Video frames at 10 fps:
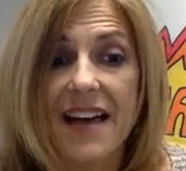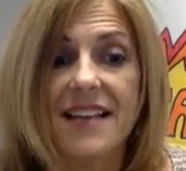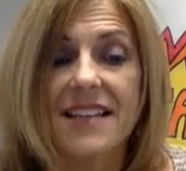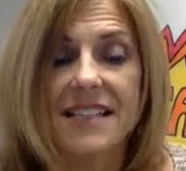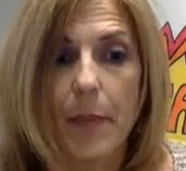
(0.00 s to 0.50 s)

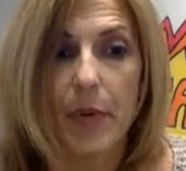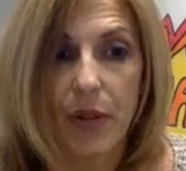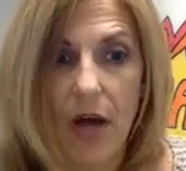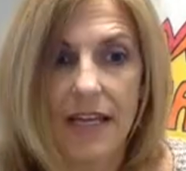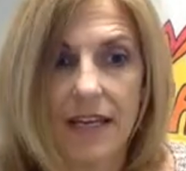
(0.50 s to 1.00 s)
as not
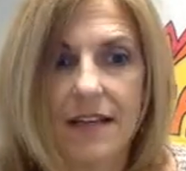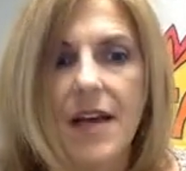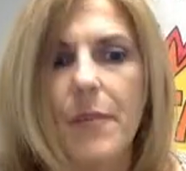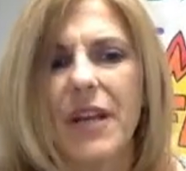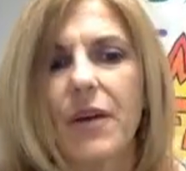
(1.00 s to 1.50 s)
belonging.
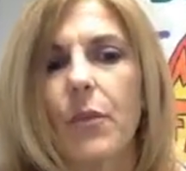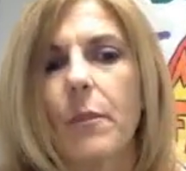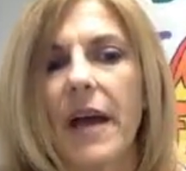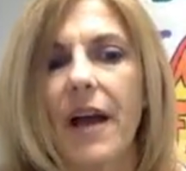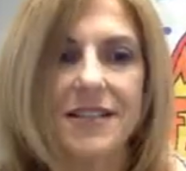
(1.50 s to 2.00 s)
But it
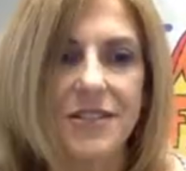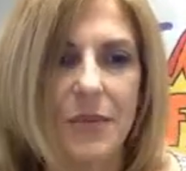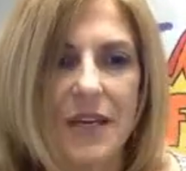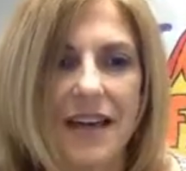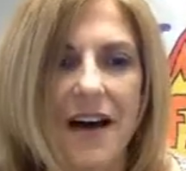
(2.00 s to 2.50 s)
might also
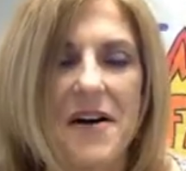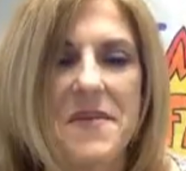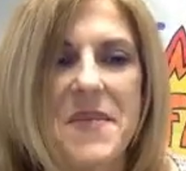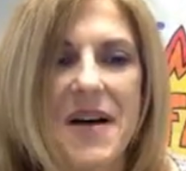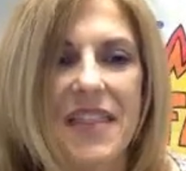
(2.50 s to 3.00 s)
be
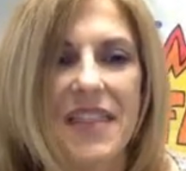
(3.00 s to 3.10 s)
an